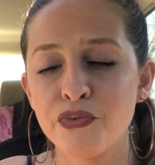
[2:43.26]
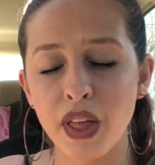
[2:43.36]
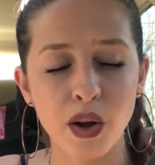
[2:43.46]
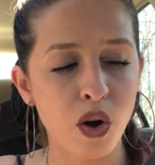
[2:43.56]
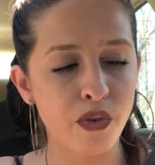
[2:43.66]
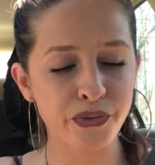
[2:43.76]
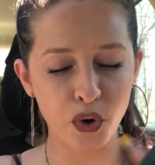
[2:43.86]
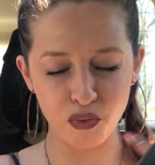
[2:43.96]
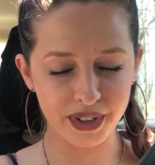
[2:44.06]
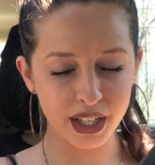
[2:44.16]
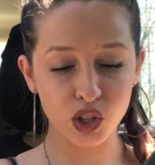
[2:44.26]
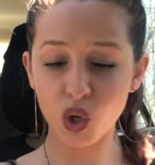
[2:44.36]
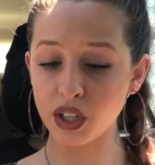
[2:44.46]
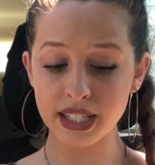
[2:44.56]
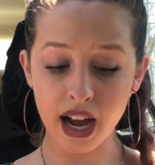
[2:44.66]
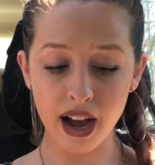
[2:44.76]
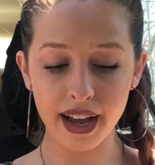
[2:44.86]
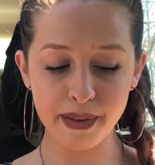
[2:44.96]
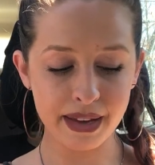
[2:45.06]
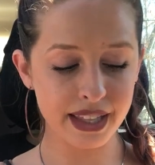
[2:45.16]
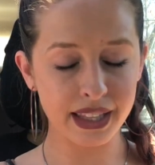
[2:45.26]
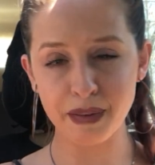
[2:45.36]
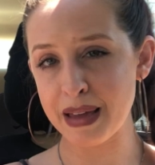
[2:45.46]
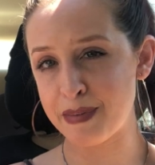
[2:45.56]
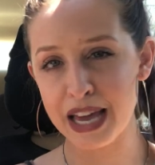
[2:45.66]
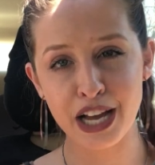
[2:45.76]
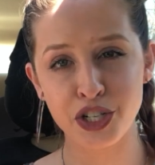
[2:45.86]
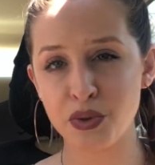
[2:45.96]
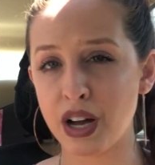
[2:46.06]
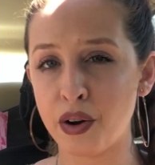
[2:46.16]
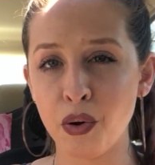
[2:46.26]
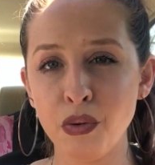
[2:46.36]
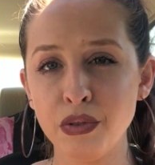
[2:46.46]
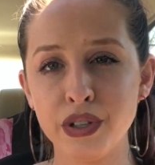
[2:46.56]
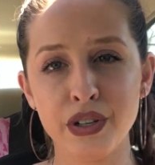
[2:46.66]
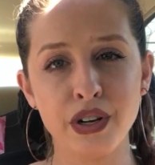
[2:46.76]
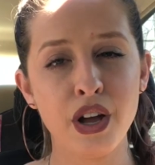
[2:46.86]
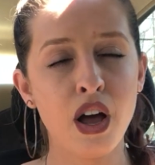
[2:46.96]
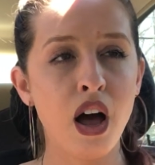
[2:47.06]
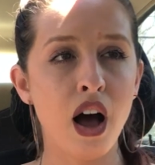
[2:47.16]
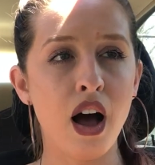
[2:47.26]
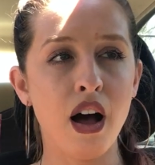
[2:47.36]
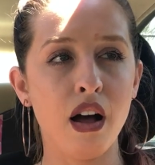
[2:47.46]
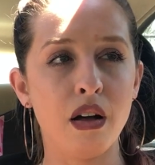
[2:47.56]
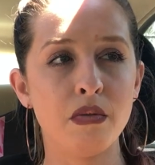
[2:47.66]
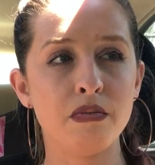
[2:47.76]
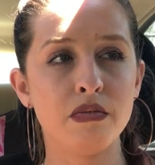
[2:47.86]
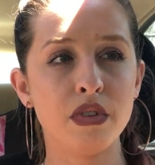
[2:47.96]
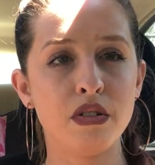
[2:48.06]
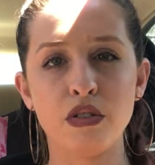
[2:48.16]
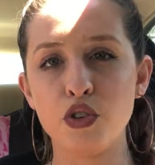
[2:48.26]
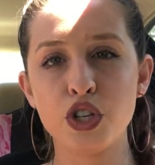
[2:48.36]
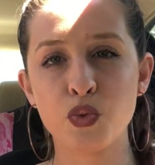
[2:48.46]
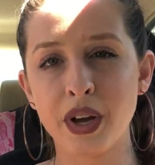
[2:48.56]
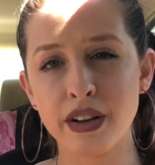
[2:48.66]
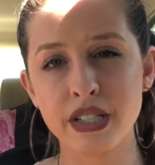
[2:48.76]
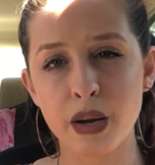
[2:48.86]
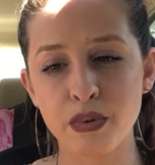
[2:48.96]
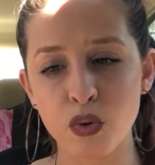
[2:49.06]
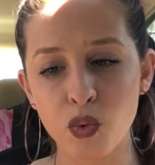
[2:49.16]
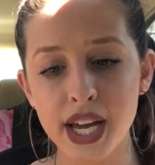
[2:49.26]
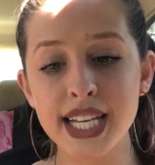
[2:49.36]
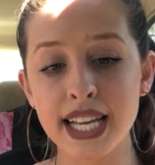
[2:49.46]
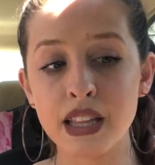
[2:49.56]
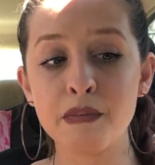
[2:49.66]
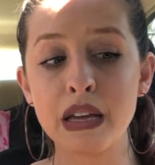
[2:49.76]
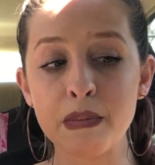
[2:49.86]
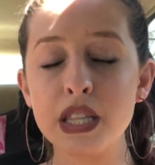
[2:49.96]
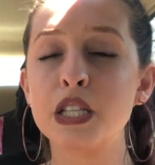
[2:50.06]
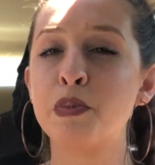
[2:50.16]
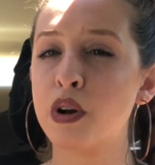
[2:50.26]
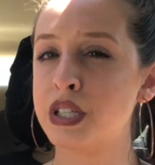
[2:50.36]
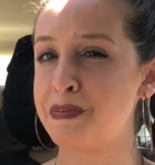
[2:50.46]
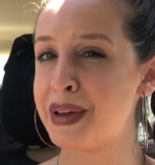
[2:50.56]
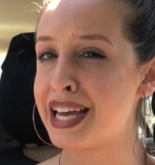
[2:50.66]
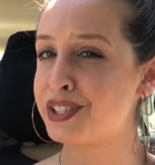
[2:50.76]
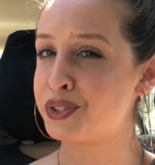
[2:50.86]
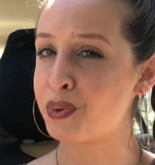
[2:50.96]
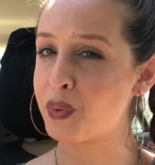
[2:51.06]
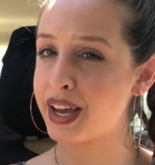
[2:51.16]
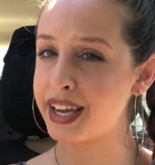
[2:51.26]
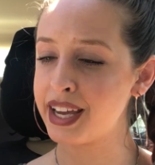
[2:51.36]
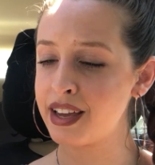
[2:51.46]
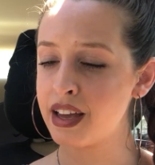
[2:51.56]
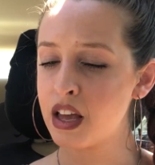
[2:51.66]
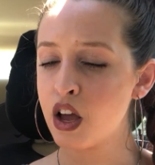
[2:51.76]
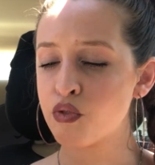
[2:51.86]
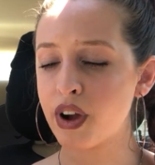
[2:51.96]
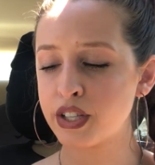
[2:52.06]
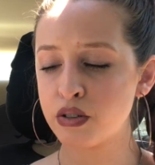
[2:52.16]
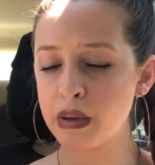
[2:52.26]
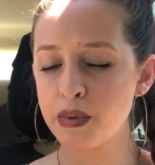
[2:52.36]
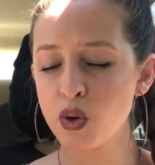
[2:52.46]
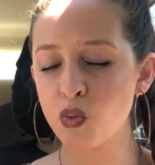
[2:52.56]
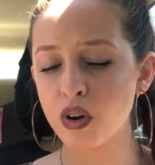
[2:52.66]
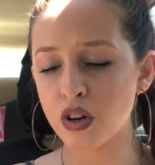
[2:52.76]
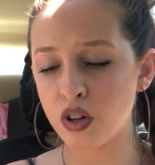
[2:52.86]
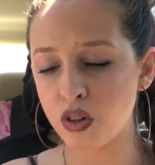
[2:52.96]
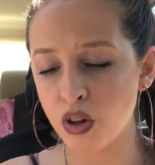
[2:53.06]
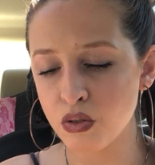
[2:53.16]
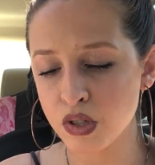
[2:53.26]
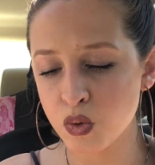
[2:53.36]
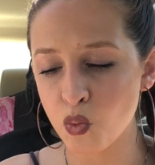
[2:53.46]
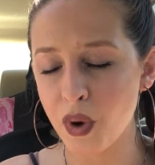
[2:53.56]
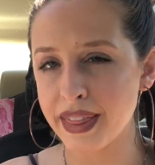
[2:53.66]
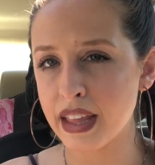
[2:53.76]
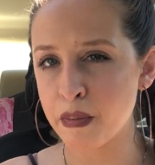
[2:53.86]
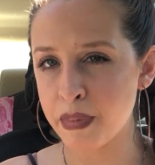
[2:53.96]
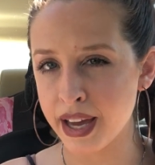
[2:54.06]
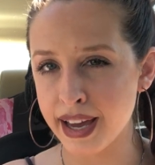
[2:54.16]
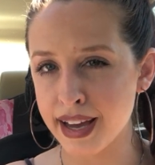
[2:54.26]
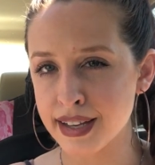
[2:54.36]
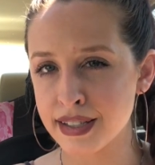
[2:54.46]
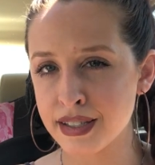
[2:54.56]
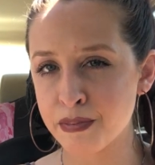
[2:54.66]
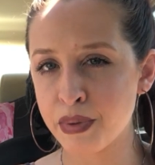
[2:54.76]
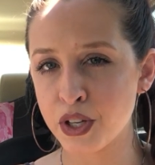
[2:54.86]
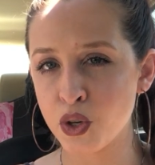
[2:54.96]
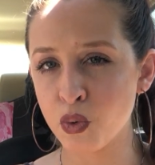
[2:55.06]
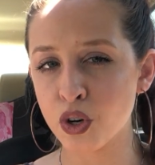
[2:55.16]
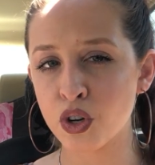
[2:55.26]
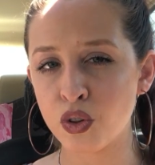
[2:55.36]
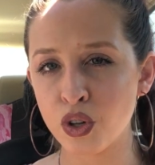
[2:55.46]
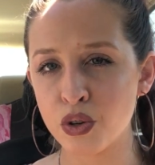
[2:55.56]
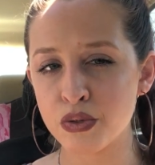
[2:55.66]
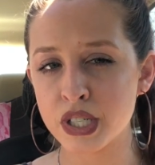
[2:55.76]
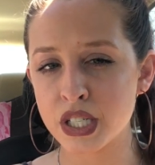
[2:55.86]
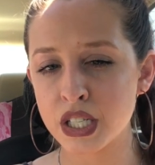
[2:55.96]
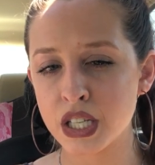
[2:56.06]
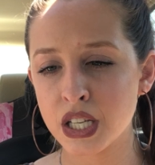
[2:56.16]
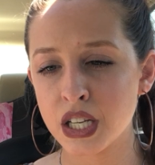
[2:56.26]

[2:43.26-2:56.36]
like for a really long time and then like maybe as you got older um, you know, you just went your separate ways, and then maybe this person passed away, right? So maybe you weren't close when they passed, but you were close